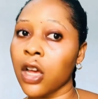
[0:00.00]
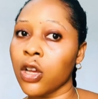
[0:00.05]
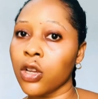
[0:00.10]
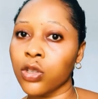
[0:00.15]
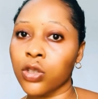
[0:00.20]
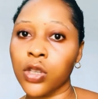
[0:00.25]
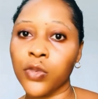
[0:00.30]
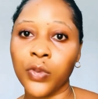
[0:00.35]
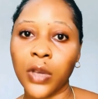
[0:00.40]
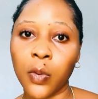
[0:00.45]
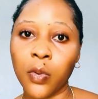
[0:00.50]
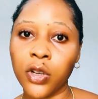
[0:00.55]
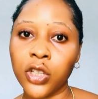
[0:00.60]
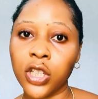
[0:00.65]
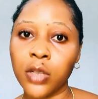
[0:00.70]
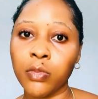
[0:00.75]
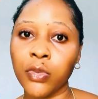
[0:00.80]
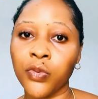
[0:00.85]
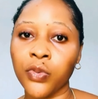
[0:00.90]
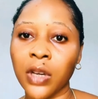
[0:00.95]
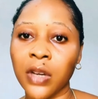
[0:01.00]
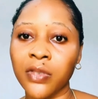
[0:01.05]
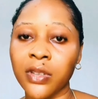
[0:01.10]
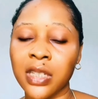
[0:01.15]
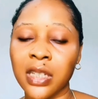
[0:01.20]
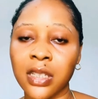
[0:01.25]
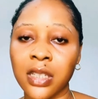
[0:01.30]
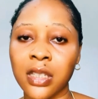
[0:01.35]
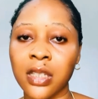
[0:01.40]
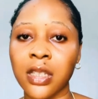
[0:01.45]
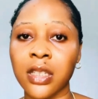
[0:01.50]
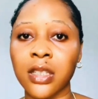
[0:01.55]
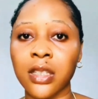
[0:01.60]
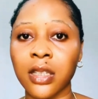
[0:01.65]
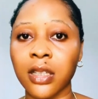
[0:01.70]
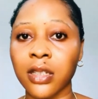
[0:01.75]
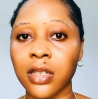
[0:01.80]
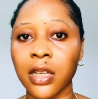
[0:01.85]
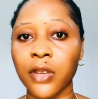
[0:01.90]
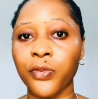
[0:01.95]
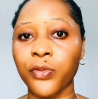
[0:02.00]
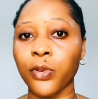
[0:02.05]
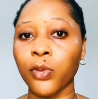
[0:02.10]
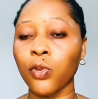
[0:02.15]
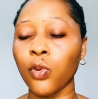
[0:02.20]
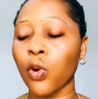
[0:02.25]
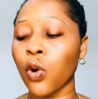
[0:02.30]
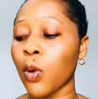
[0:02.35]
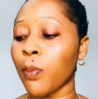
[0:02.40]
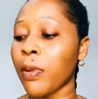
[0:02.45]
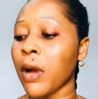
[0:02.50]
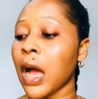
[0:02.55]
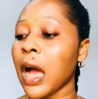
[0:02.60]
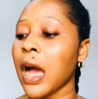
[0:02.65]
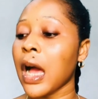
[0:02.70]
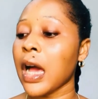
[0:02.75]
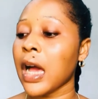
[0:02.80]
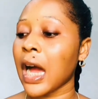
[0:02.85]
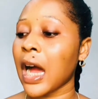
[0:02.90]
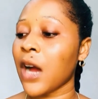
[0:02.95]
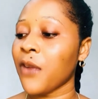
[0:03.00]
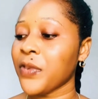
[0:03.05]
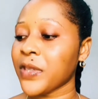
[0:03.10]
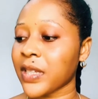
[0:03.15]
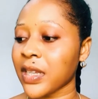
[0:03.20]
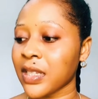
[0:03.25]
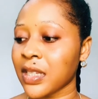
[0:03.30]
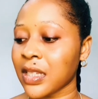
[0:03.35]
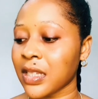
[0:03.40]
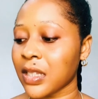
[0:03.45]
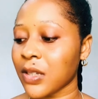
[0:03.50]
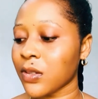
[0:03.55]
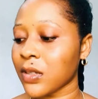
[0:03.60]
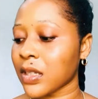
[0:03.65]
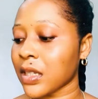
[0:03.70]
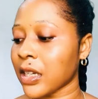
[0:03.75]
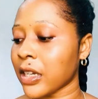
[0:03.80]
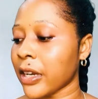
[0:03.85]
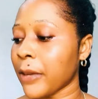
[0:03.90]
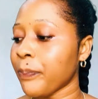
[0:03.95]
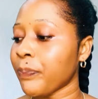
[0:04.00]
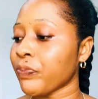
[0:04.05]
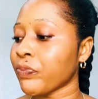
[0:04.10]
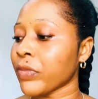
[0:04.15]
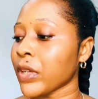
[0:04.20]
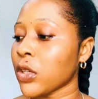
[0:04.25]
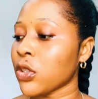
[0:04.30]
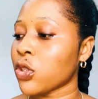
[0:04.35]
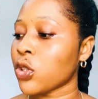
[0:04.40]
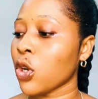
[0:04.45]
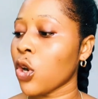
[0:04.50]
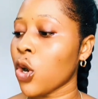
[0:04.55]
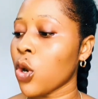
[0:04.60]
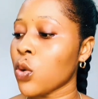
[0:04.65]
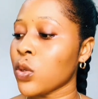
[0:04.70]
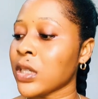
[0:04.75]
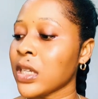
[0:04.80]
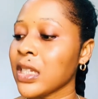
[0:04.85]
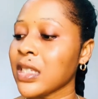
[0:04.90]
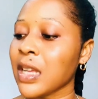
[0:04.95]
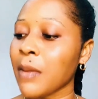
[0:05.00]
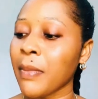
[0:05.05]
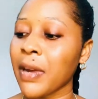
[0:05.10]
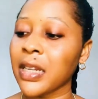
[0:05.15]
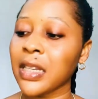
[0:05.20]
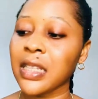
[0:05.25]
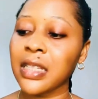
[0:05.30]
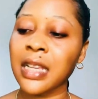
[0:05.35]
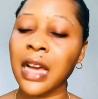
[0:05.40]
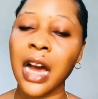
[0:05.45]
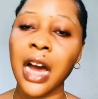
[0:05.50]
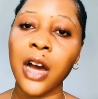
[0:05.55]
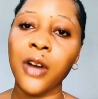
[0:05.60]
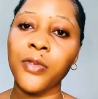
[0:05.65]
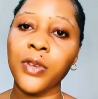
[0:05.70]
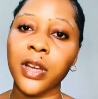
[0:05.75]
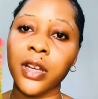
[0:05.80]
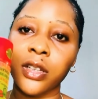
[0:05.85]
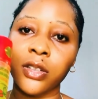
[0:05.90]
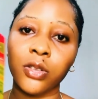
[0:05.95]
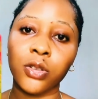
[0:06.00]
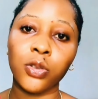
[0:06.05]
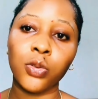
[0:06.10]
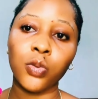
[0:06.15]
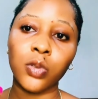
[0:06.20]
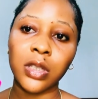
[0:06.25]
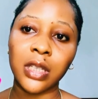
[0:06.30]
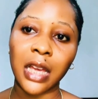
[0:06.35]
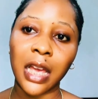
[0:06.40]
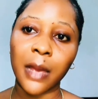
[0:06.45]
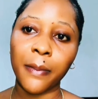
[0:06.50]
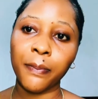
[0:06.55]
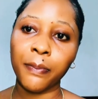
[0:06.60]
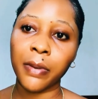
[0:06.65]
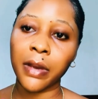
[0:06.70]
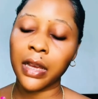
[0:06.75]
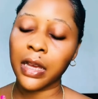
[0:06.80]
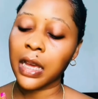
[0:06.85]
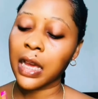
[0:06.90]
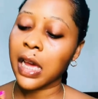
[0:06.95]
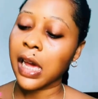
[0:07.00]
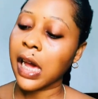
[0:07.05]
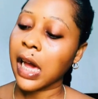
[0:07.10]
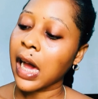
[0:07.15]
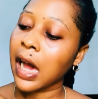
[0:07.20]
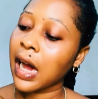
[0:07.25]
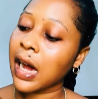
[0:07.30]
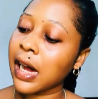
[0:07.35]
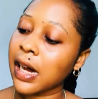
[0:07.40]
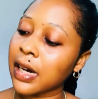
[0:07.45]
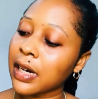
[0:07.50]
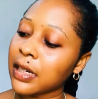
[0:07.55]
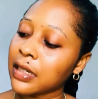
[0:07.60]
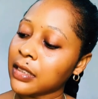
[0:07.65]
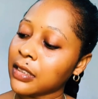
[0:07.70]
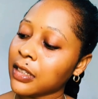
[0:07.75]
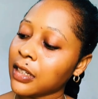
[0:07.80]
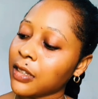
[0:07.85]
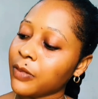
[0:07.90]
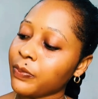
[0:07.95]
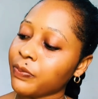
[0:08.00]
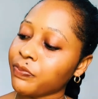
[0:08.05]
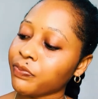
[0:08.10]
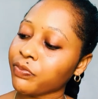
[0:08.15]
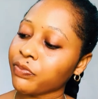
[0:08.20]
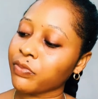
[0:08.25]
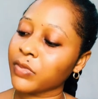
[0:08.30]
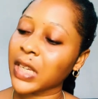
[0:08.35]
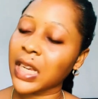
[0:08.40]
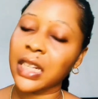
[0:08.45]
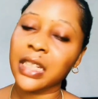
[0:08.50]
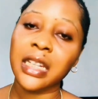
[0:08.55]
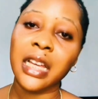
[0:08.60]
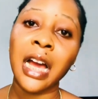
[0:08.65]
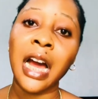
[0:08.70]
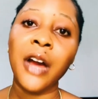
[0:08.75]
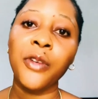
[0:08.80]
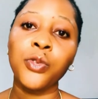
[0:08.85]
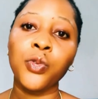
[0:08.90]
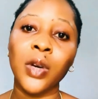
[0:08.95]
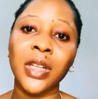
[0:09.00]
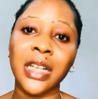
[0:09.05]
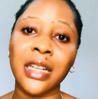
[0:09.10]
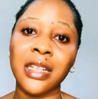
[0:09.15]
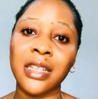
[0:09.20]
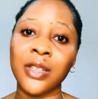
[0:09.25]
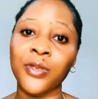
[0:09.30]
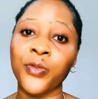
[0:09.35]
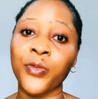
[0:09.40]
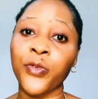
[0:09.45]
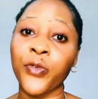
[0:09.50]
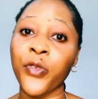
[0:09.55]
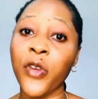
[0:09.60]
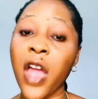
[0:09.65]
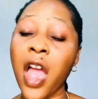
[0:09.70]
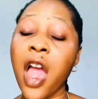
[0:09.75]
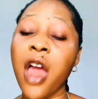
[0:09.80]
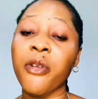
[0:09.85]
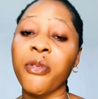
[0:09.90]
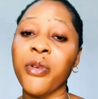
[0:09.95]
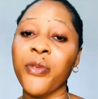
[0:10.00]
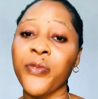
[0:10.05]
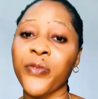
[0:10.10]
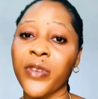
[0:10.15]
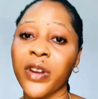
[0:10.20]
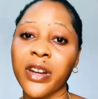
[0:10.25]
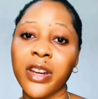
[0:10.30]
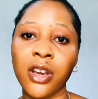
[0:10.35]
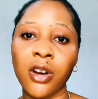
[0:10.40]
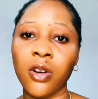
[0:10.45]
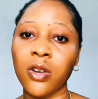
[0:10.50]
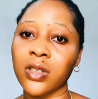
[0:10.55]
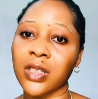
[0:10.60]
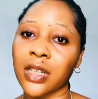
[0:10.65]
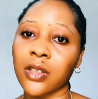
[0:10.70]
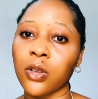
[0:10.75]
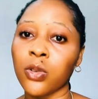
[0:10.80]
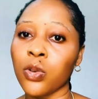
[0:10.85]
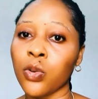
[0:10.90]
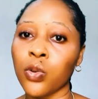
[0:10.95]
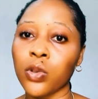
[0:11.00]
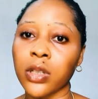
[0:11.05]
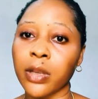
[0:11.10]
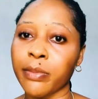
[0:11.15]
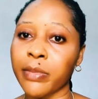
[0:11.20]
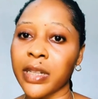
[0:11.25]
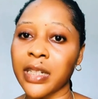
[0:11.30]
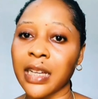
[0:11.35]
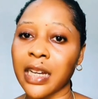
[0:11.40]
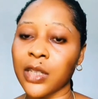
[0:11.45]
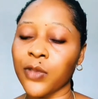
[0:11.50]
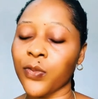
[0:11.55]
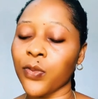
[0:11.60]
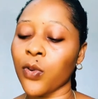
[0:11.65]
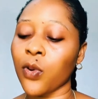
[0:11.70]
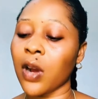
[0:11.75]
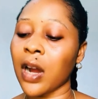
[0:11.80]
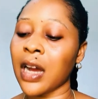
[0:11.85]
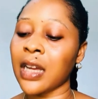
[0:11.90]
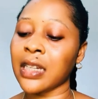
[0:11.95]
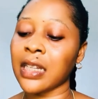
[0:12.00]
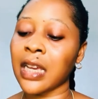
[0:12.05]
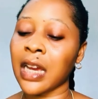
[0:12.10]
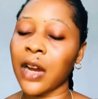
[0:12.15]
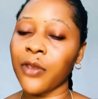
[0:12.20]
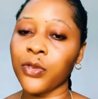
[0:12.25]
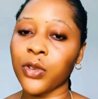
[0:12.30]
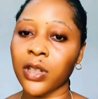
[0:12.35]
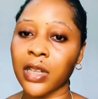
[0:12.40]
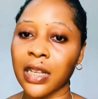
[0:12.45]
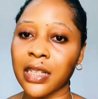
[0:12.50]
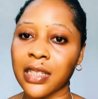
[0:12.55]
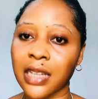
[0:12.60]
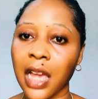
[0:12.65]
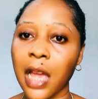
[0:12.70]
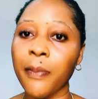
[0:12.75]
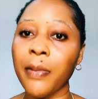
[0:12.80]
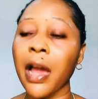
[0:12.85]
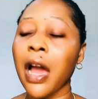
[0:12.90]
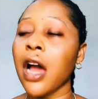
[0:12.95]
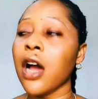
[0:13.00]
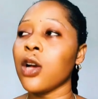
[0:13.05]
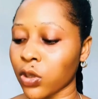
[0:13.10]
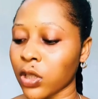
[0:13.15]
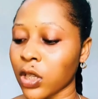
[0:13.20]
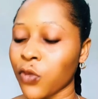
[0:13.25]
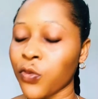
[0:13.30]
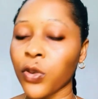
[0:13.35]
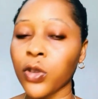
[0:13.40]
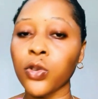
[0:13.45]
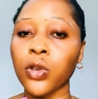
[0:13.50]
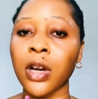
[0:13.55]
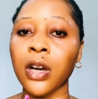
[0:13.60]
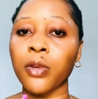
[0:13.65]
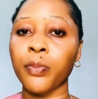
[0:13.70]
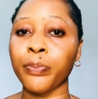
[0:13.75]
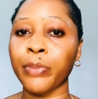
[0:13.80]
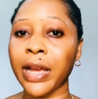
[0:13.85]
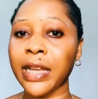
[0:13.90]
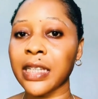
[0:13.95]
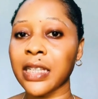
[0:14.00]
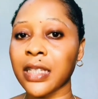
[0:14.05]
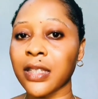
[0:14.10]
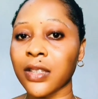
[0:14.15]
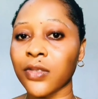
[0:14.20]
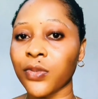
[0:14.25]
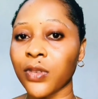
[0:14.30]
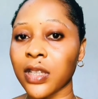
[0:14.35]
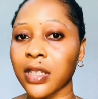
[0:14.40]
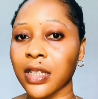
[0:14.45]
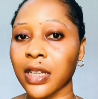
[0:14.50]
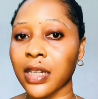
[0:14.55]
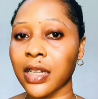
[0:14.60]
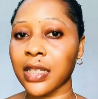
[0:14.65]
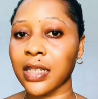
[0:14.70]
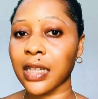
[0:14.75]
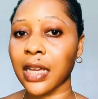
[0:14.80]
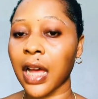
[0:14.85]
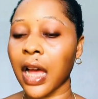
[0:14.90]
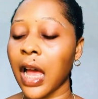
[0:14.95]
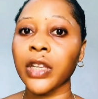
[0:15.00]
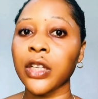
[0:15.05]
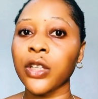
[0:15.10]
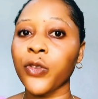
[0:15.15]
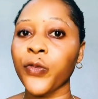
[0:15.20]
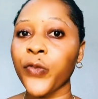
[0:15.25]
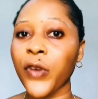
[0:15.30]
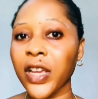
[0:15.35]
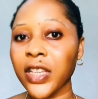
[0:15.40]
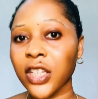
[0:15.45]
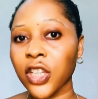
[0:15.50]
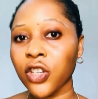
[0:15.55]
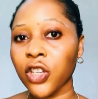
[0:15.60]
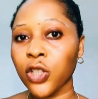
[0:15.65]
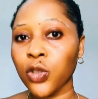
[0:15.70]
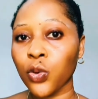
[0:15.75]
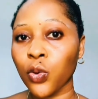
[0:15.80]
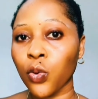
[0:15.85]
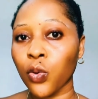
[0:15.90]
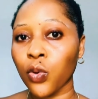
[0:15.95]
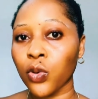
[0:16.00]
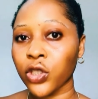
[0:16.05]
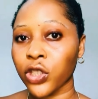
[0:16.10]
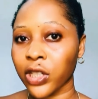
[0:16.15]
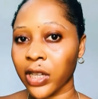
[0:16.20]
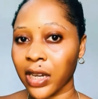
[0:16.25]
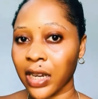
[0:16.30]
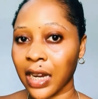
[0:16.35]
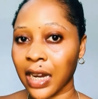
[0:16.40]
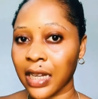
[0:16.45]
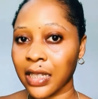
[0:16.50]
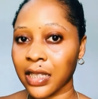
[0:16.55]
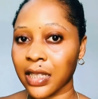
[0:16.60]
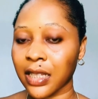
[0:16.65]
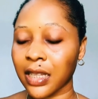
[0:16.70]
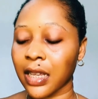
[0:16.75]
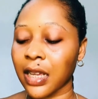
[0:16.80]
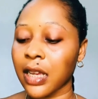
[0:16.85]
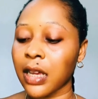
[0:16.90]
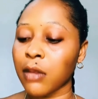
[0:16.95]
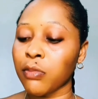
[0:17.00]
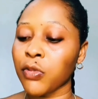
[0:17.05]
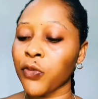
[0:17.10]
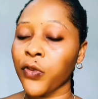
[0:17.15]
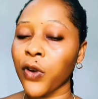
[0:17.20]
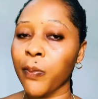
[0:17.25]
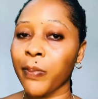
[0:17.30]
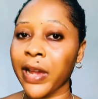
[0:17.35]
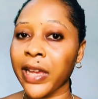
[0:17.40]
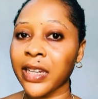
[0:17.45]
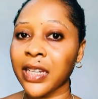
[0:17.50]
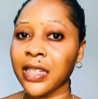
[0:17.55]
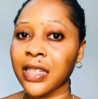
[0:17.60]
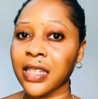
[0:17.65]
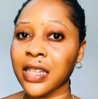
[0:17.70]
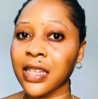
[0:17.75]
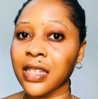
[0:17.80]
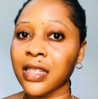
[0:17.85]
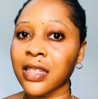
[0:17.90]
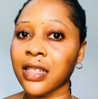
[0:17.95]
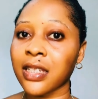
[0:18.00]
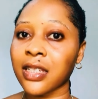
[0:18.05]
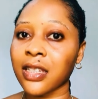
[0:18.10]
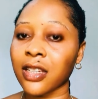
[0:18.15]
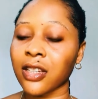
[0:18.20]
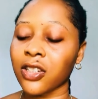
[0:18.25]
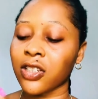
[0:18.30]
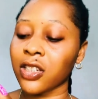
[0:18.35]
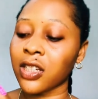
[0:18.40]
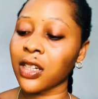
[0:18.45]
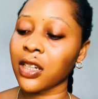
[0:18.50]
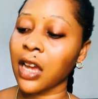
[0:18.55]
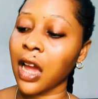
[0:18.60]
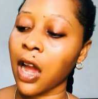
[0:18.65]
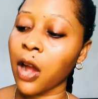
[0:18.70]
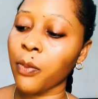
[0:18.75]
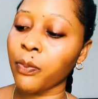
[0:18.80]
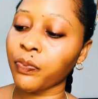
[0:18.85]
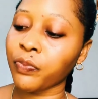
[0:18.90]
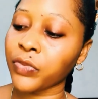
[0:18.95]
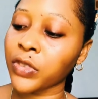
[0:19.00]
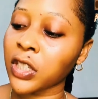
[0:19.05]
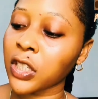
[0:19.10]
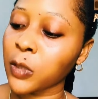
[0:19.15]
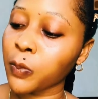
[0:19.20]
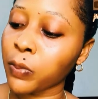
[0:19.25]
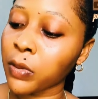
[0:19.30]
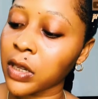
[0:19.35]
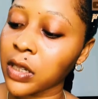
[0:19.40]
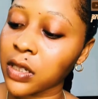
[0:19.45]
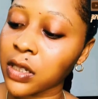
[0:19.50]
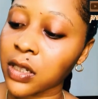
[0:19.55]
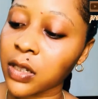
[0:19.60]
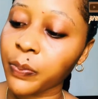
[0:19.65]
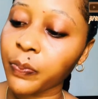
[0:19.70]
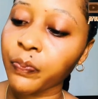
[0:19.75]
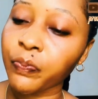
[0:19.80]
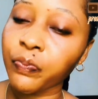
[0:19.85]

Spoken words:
So if you're watching me, if you have a sensitive skin, then follow up. I have a sensitive skin. So these Dermanis have two types, and they have the one that is very, very hot. I don't know who they made that for, and they have the other type. And if you want to buy this face cleanser, the first thing you need to check out before buying it is this place.